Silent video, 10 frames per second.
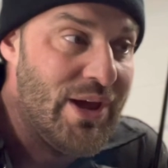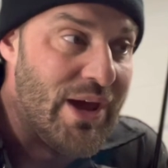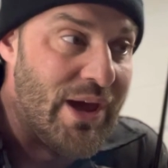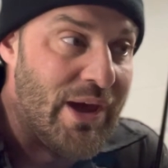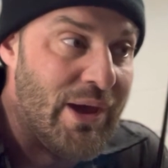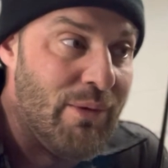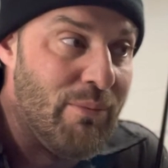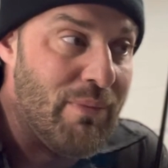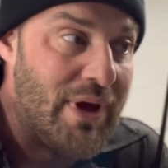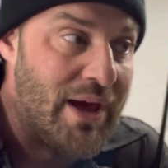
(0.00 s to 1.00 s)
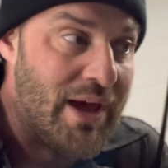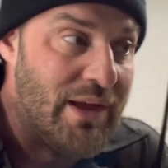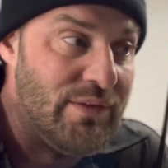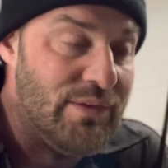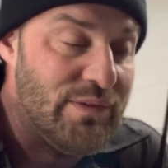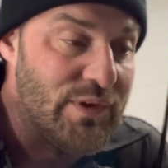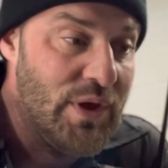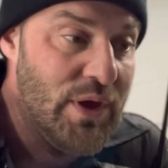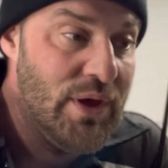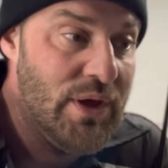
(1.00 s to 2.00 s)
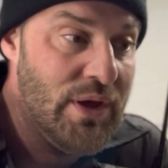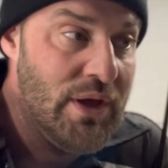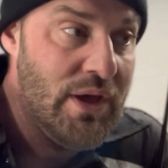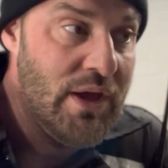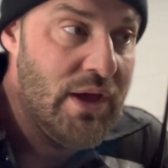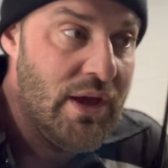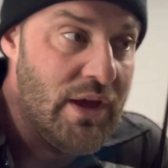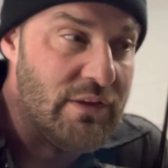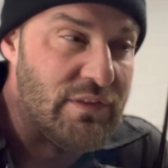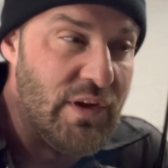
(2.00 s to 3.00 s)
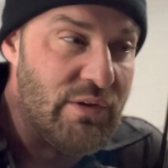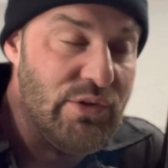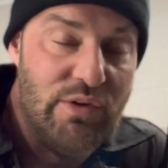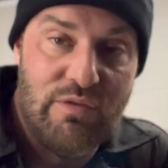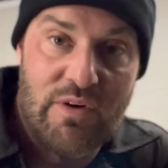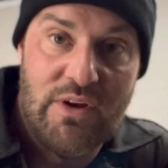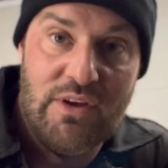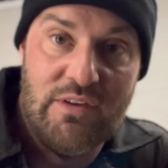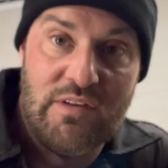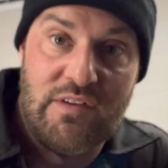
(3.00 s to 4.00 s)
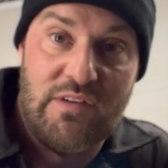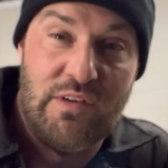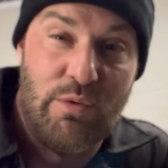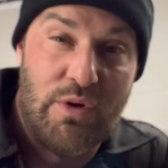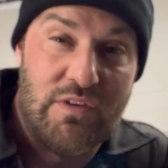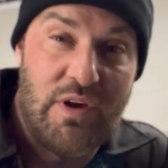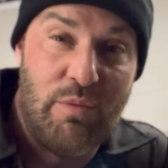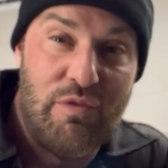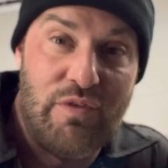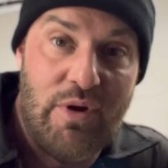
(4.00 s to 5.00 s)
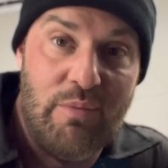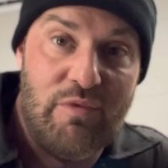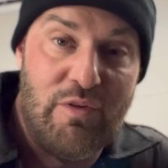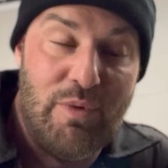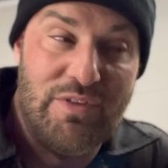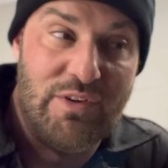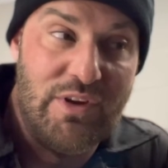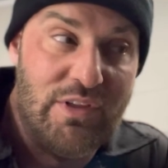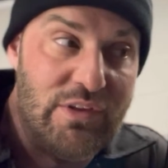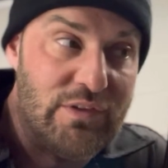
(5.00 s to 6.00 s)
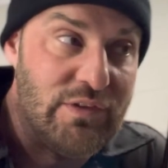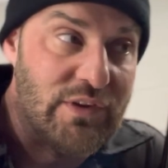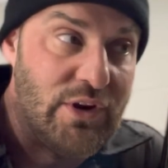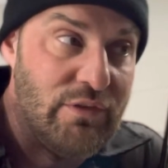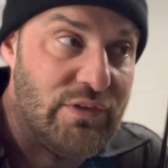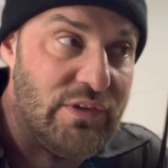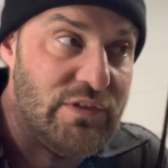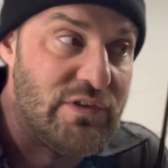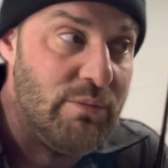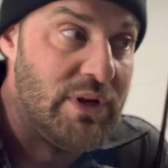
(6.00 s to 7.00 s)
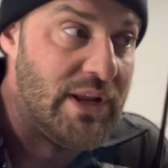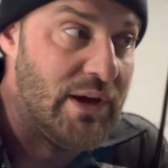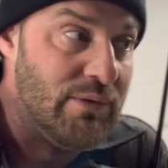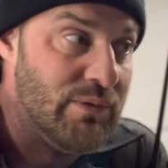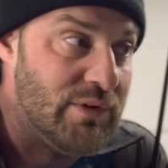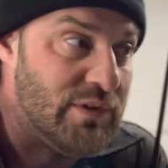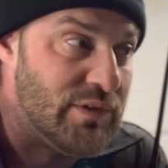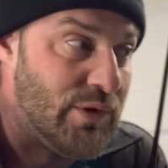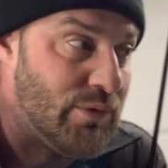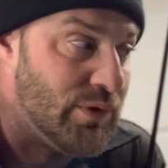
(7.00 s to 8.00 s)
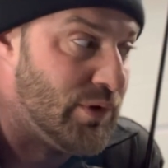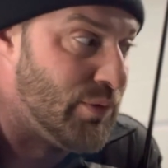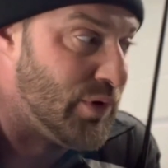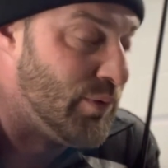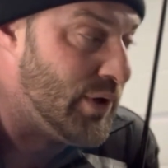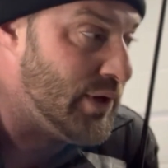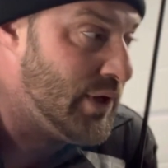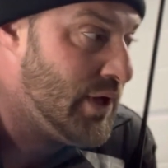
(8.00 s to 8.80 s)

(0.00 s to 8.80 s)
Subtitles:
And it's not really very easy to see where it's coming from underneath. It's just kind of obviously streaming down, which is not really what you want.